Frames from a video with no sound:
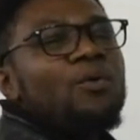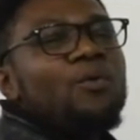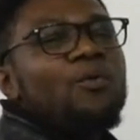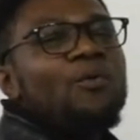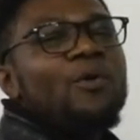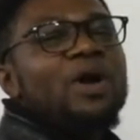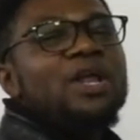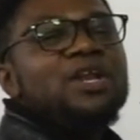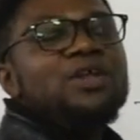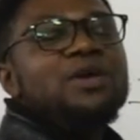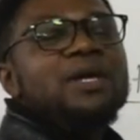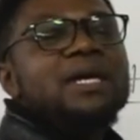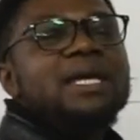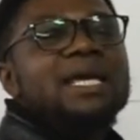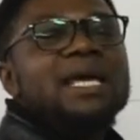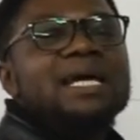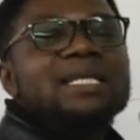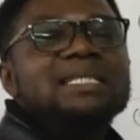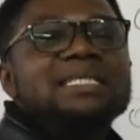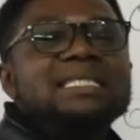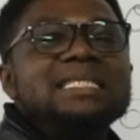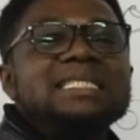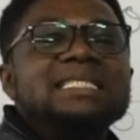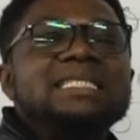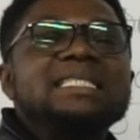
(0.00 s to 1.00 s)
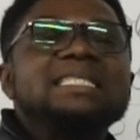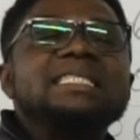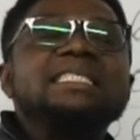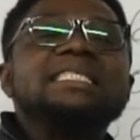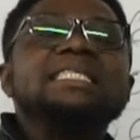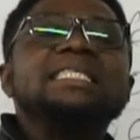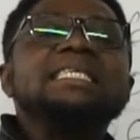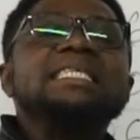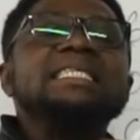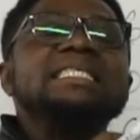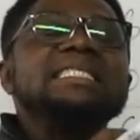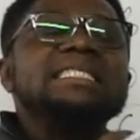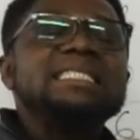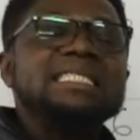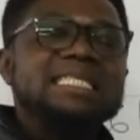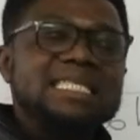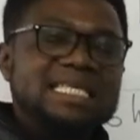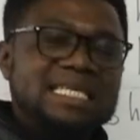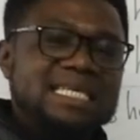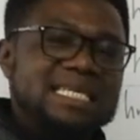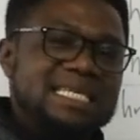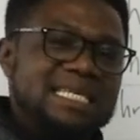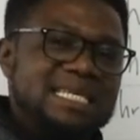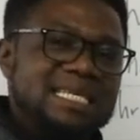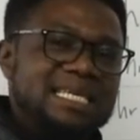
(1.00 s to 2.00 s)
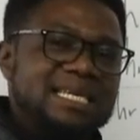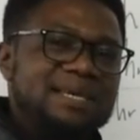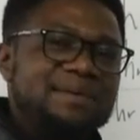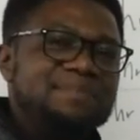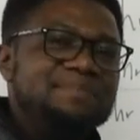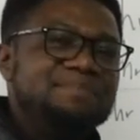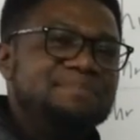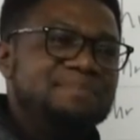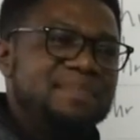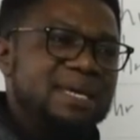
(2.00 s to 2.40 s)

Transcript: when you get 60